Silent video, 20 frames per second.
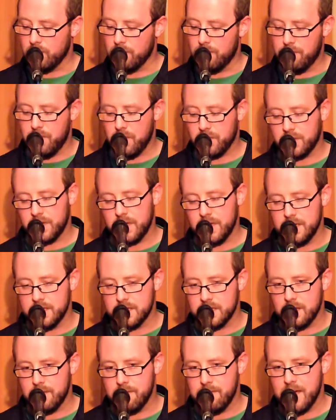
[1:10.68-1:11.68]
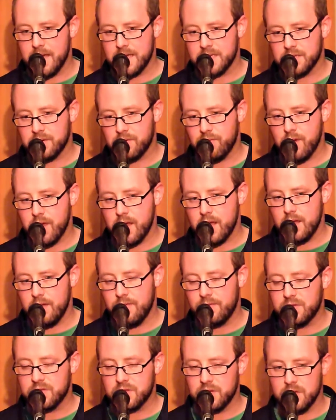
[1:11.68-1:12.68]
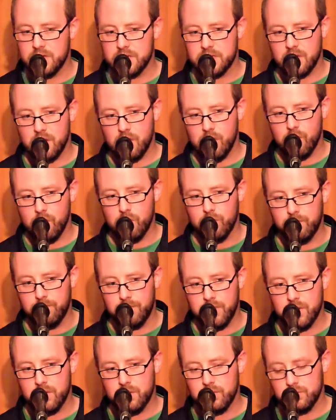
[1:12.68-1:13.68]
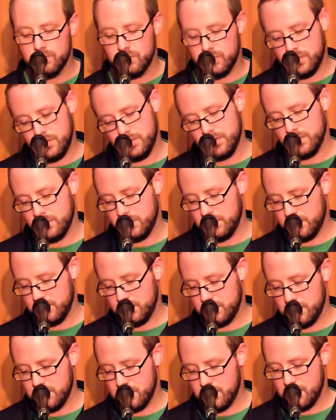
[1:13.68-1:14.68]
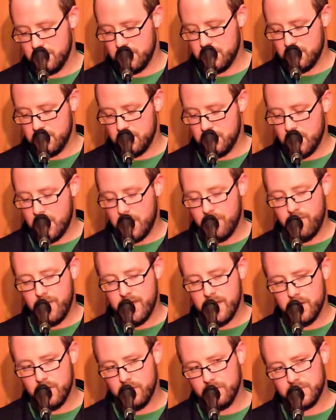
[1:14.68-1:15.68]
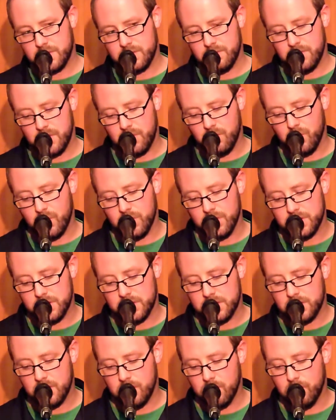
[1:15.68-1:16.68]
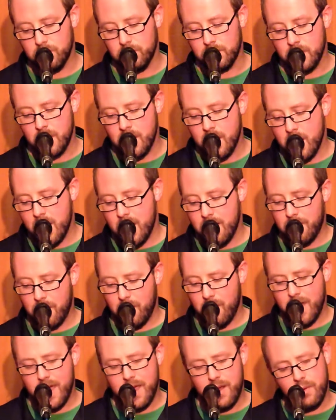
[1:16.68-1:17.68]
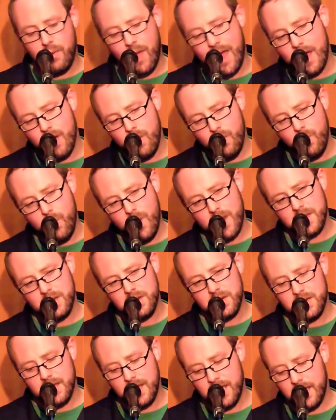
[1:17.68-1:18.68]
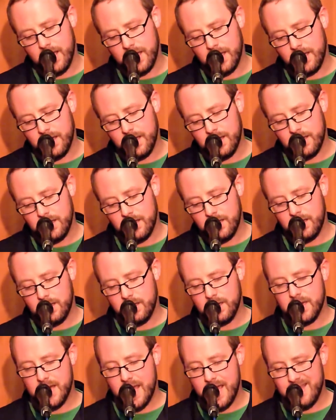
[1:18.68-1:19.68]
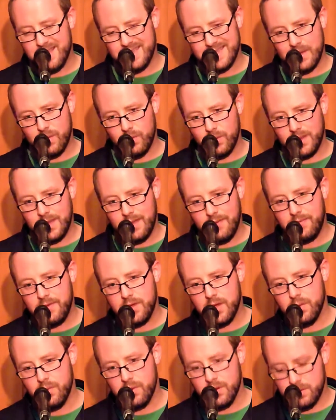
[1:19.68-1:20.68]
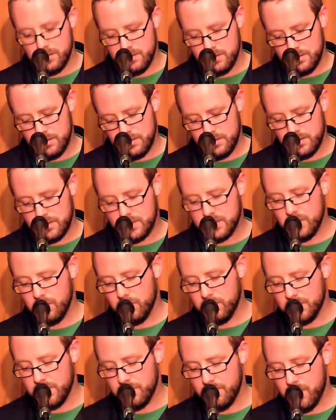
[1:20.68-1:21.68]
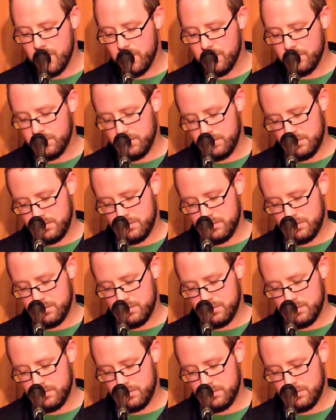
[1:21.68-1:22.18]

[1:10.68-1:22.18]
of bodies in a mass grave turned to old bones. And rake up something once told about how when you die, your nails outlive you, soldier on.